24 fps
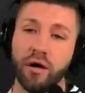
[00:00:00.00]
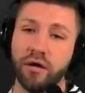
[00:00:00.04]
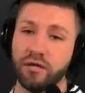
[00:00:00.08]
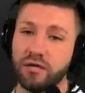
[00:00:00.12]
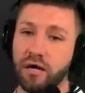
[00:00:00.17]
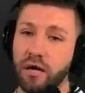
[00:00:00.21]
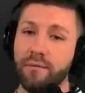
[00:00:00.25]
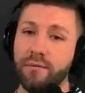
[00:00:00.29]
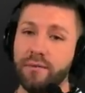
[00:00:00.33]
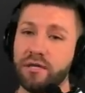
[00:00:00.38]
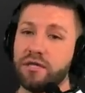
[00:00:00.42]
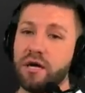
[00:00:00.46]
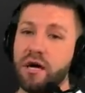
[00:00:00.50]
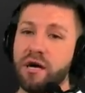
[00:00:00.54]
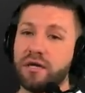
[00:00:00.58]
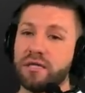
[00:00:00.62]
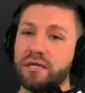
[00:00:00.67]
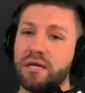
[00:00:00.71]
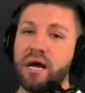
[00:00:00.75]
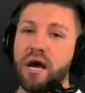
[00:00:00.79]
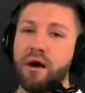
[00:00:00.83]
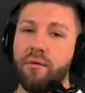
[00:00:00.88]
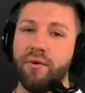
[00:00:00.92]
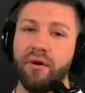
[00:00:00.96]
Jeremy Juggs
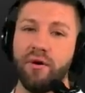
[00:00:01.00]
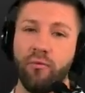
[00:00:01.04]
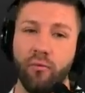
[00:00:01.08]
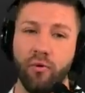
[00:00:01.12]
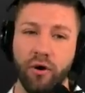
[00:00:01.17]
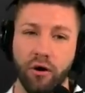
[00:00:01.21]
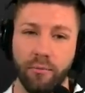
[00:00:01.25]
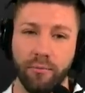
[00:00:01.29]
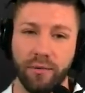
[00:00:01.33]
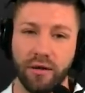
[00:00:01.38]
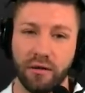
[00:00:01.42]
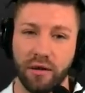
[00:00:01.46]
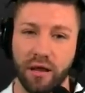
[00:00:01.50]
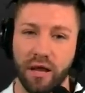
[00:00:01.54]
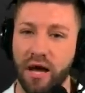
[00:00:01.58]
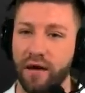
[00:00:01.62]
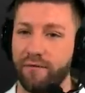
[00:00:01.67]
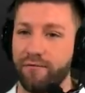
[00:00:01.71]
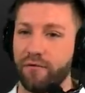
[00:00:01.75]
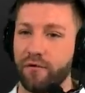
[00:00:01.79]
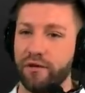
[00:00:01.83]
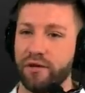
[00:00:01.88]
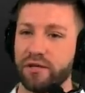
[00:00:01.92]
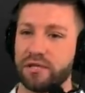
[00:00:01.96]
and I, we will be
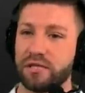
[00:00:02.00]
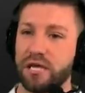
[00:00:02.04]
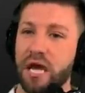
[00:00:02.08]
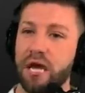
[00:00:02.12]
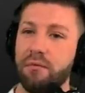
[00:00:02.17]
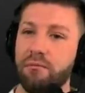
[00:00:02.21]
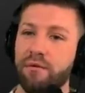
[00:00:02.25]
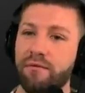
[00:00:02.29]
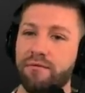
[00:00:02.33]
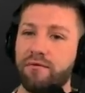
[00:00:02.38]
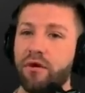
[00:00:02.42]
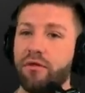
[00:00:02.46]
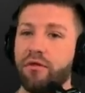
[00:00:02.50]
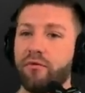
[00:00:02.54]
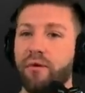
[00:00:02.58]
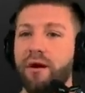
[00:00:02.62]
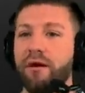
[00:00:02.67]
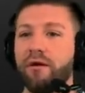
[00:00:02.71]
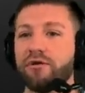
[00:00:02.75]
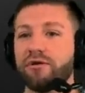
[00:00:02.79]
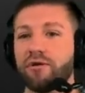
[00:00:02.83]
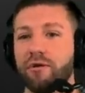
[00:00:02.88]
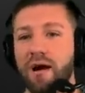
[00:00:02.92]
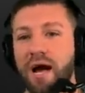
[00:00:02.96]
live for this game, even though the
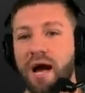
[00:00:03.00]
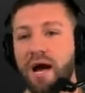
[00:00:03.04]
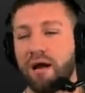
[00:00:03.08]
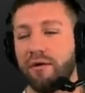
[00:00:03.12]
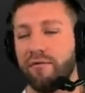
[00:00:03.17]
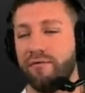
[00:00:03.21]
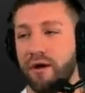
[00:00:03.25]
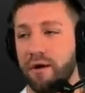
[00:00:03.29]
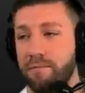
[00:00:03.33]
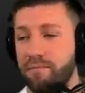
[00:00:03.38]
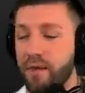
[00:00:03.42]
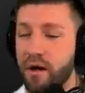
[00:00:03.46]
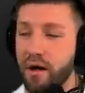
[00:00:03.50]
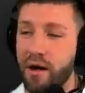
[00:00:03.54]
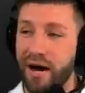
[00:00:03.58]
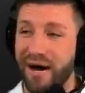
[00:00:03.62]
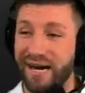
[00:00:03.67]
Raiders are out of it.